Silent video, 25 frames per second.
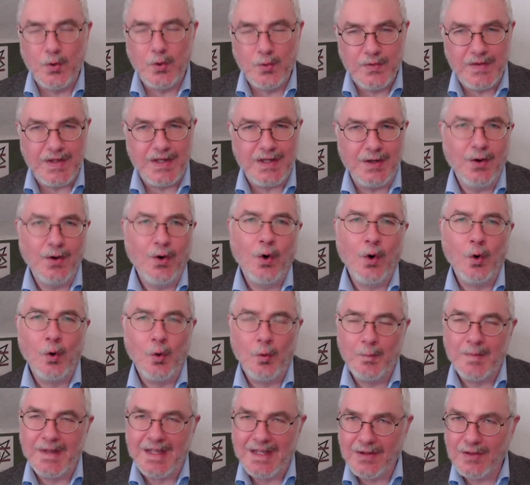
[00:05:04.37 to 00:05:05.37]
the whole
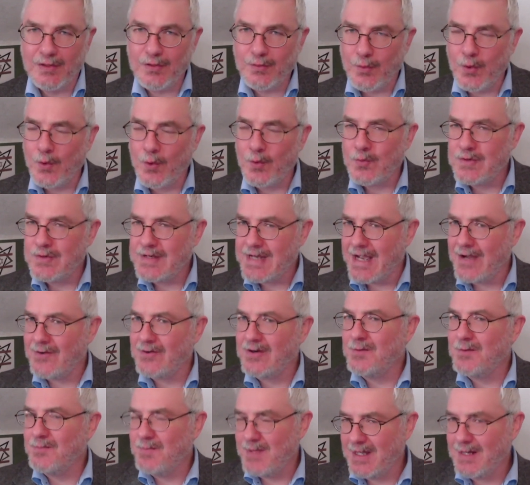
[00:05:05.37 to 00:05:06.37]
being thrown down in
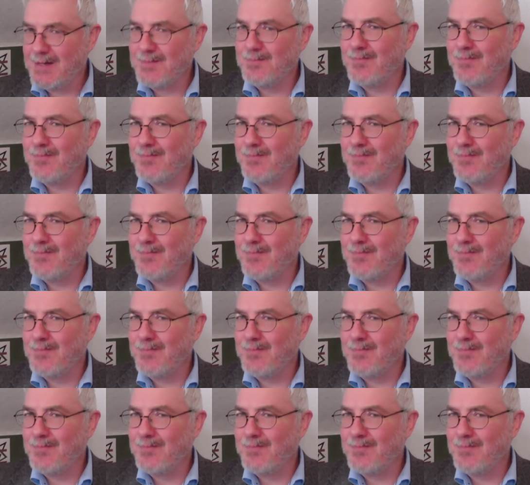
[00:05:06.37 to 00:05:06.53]
a pit